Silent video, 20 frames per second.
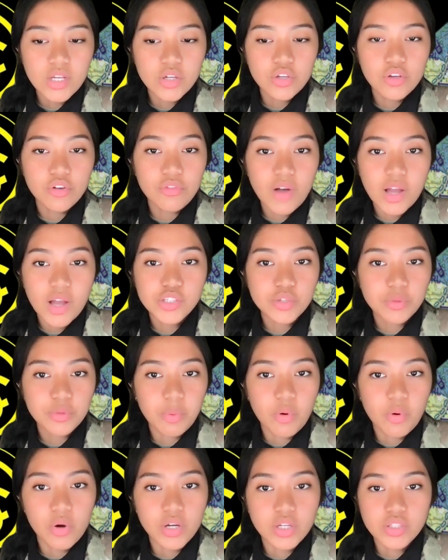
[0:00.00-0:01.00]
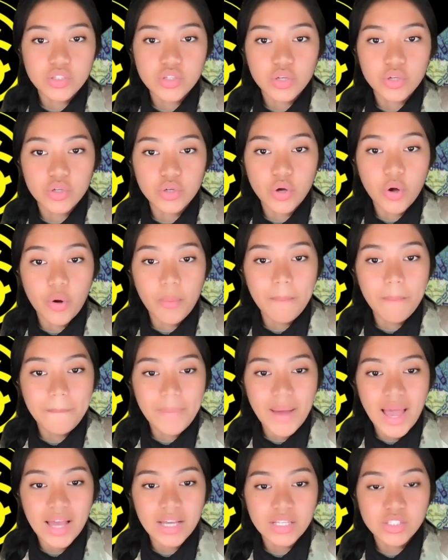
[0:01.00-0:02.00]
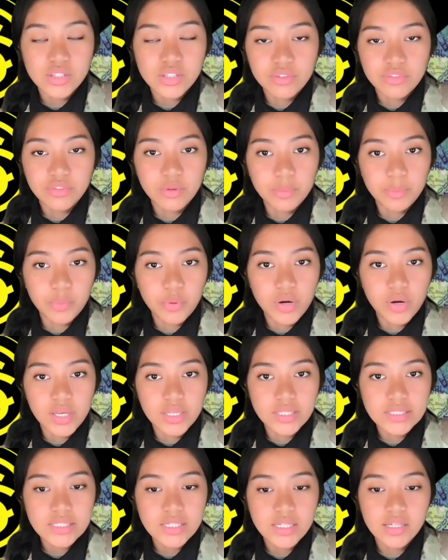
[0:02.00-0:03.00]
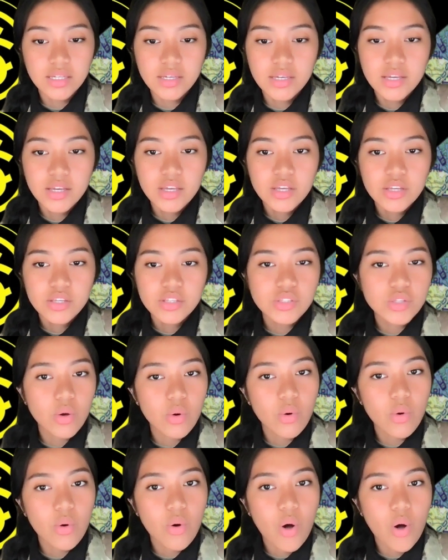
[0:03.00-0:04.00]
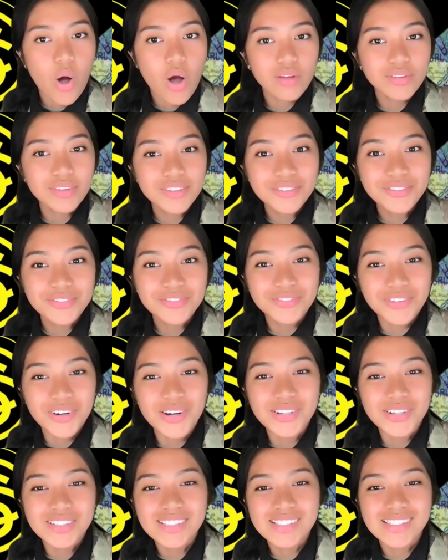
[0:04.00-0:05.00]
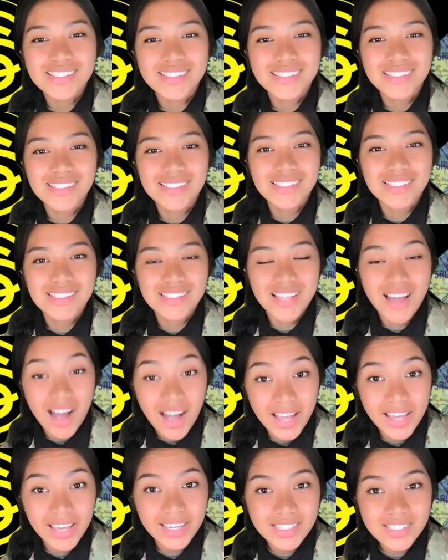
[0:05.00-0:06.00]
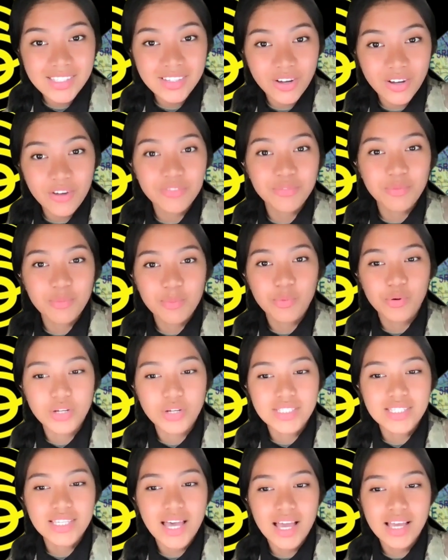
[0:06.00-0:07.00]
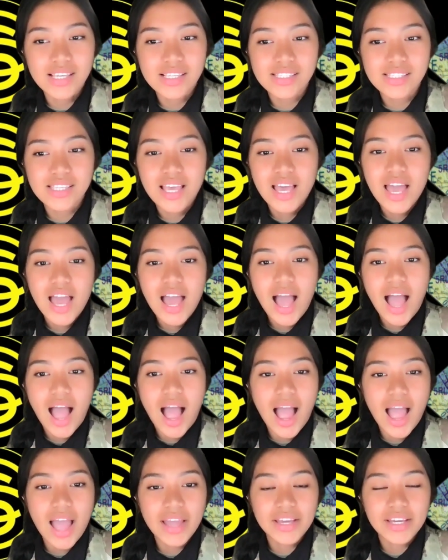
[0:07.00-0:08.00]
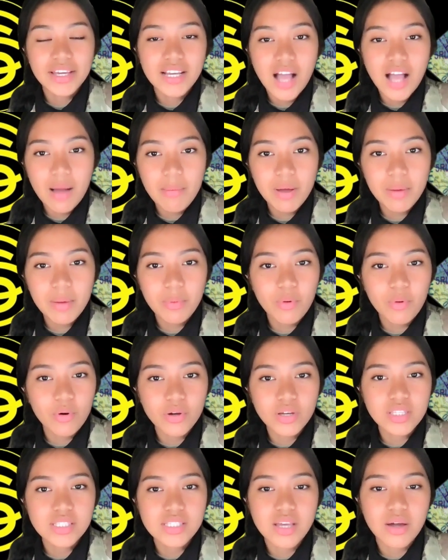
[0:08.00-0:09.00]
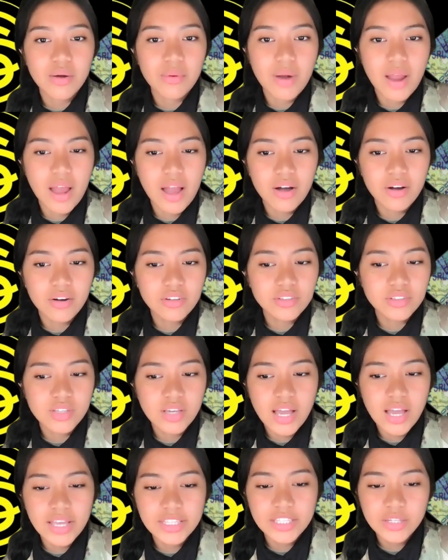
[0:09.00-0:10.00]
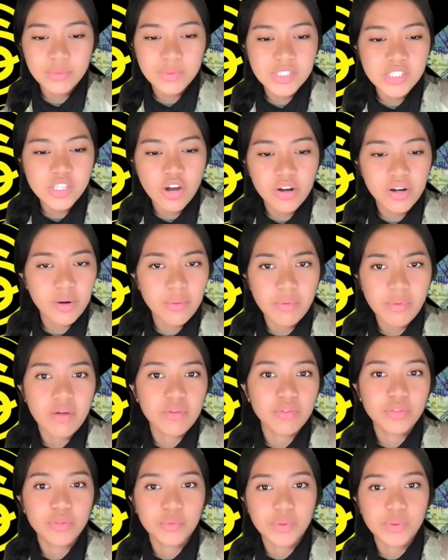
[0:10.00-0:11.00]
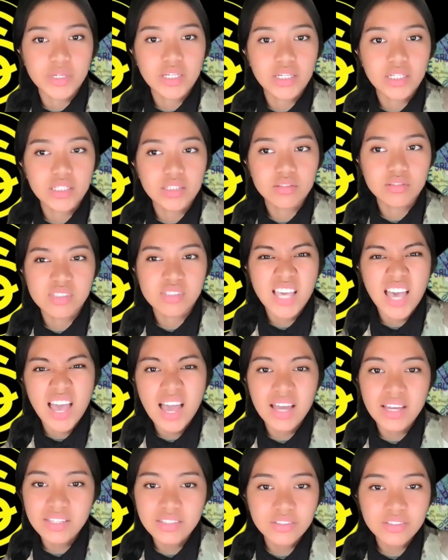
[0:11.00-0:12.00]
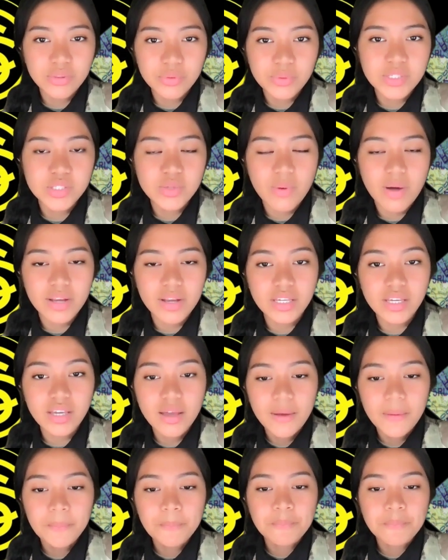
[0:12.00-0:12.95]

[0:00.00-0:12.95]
You find your points, you go back to the footprint. So on the first night of pre-test, I got my points around, I think we started around 310, 320.